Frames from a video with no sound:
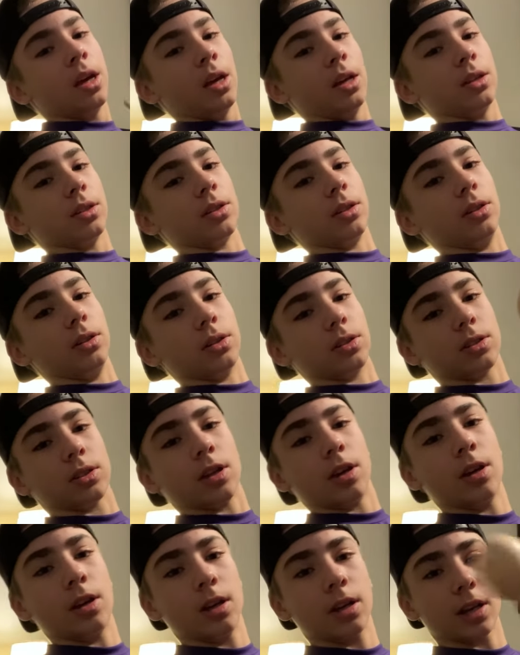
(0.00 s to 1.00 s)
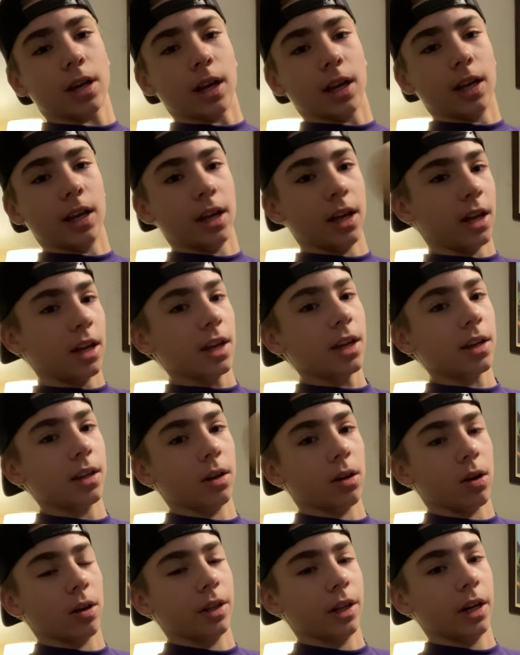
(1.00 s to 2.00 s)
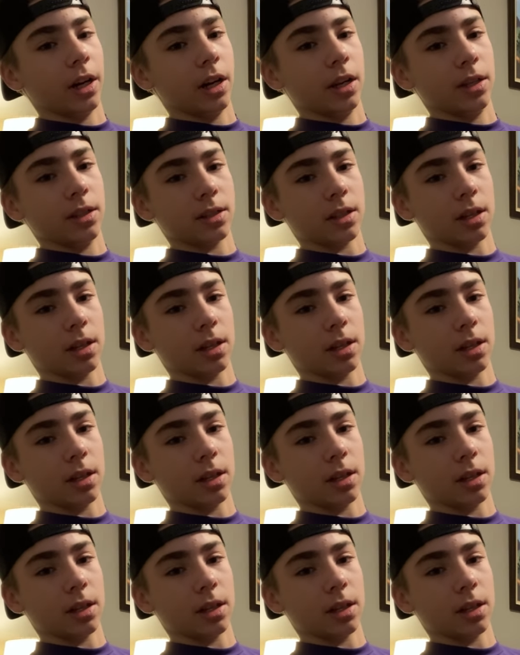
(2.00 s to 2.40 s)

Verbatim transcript: So you just kind of hit it in all the areas